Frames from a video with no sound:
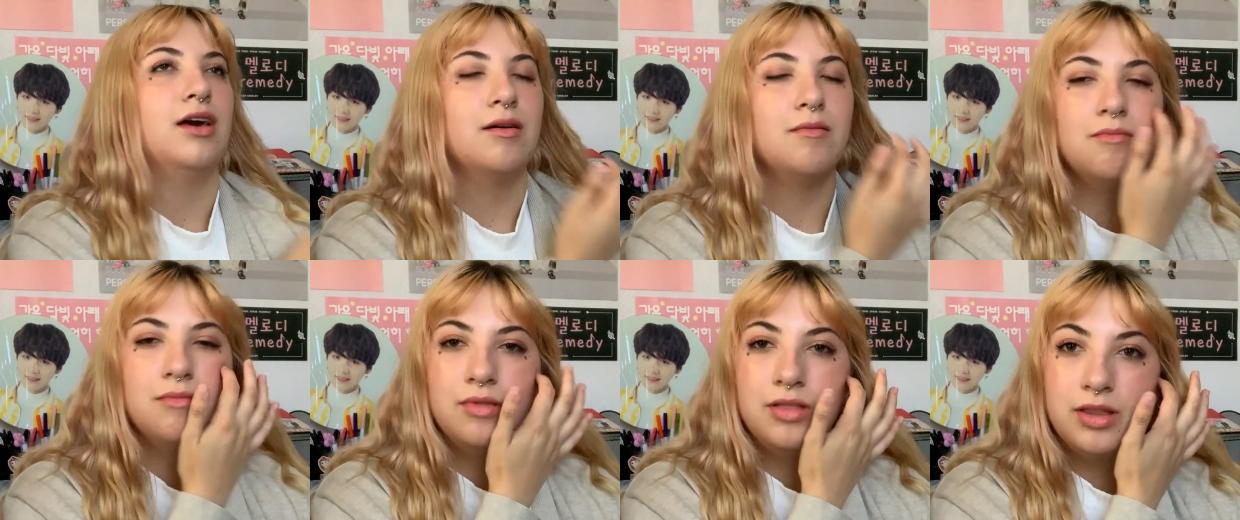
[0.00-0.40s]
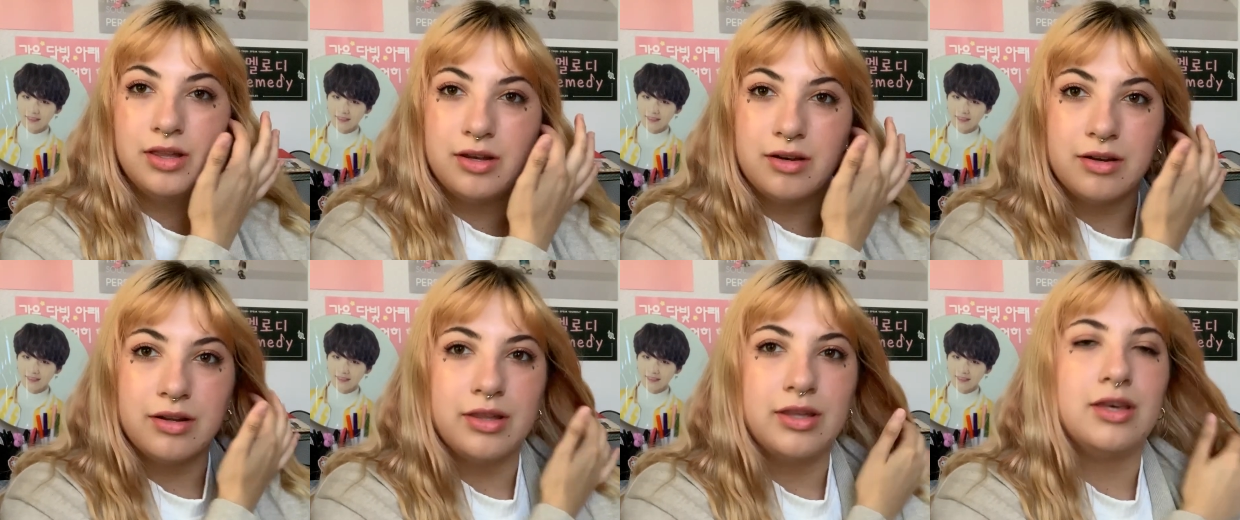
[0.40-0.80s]
Speaker 1: I'm
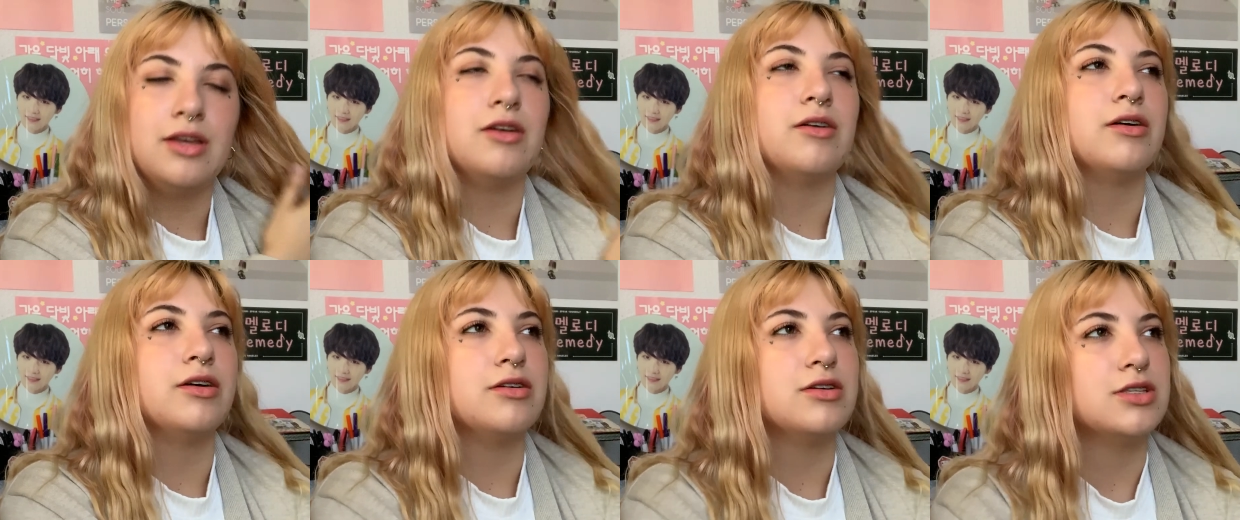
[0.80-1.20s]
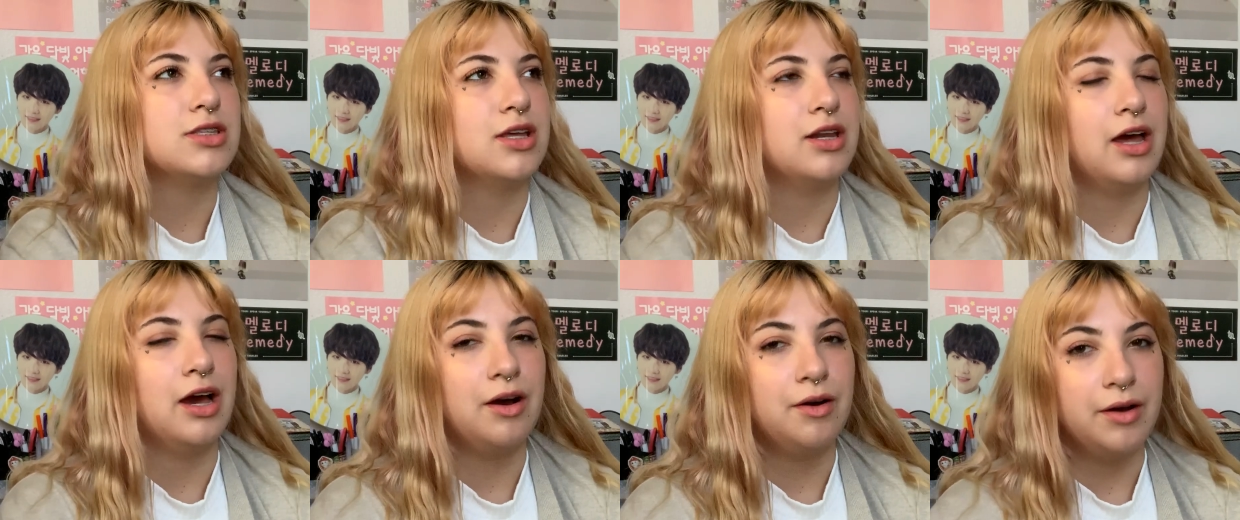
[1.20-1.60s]
literally, you don't
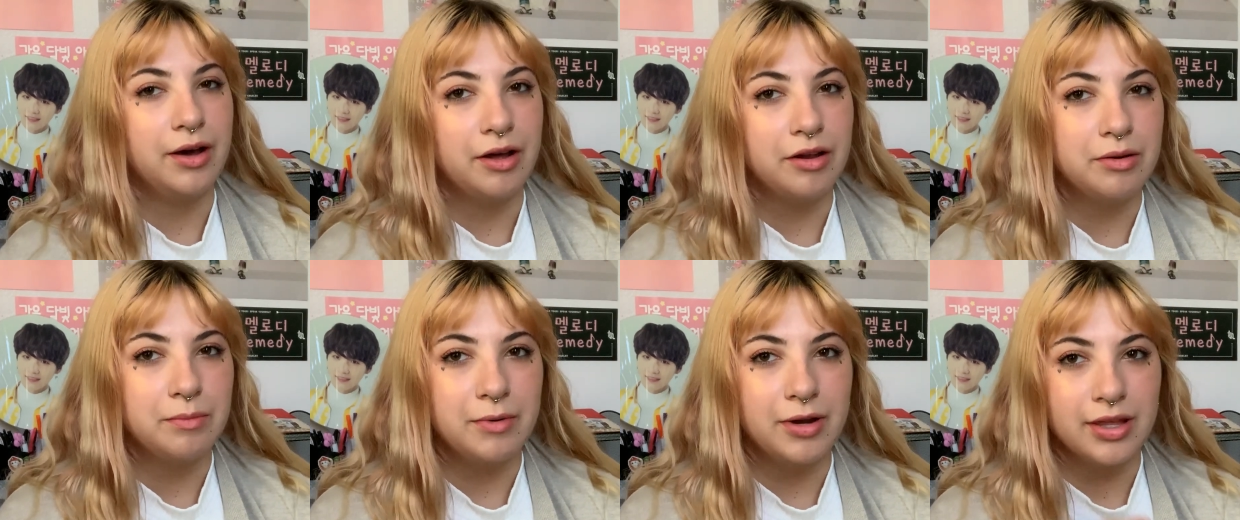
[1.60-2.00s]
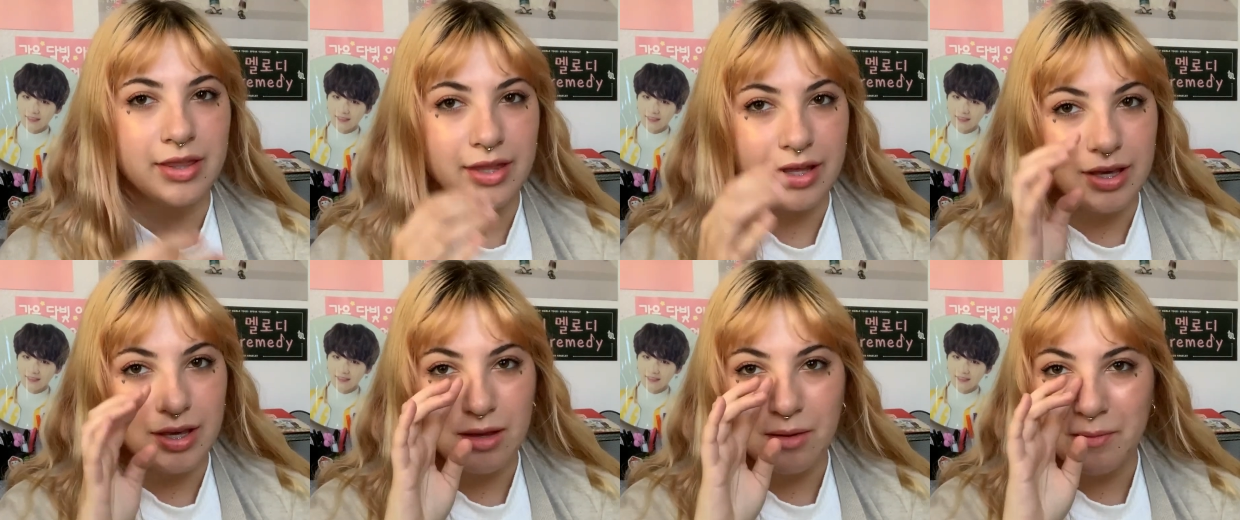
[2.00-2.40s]
understand how out of breath
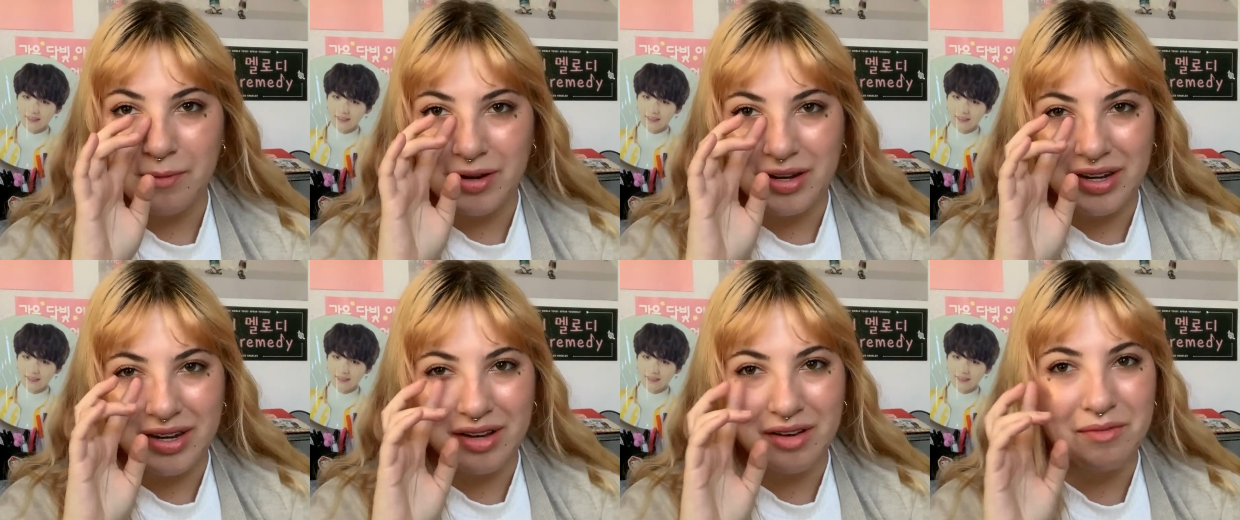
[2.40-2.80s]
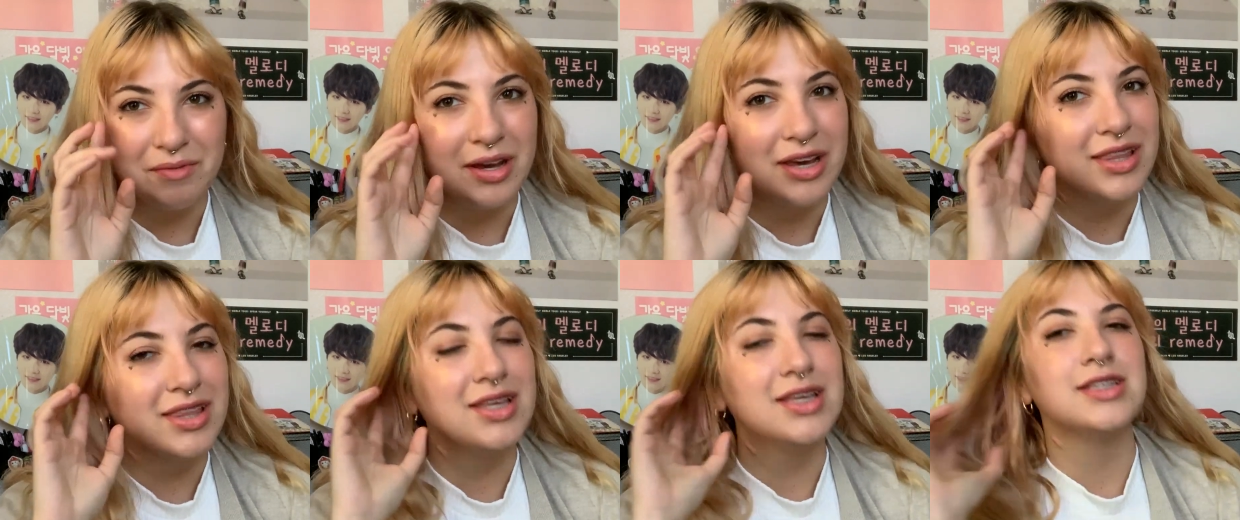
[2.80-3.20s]
I am right now
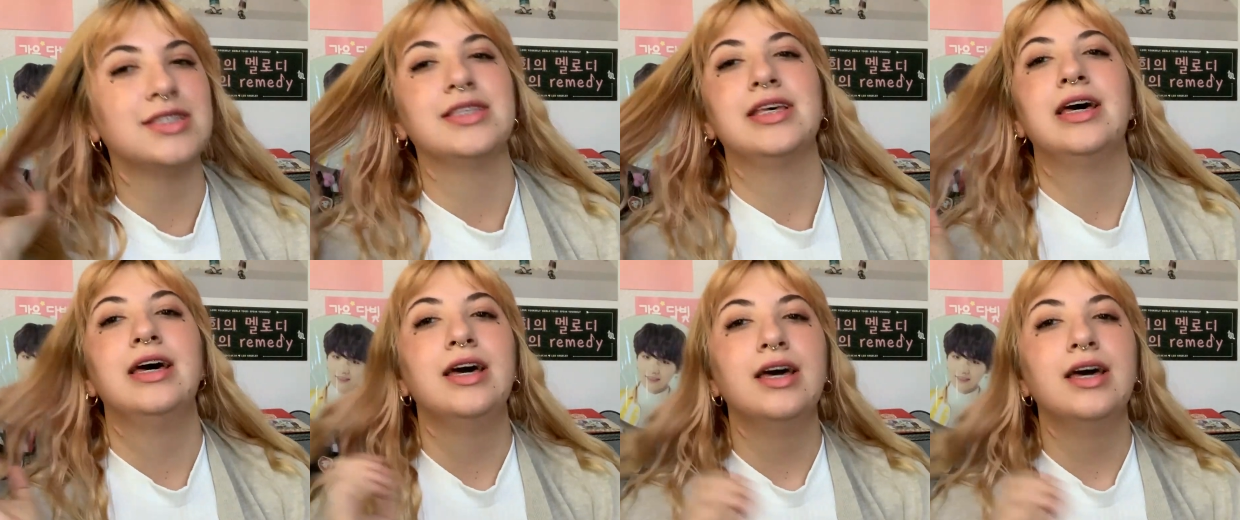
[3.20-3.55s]
by this.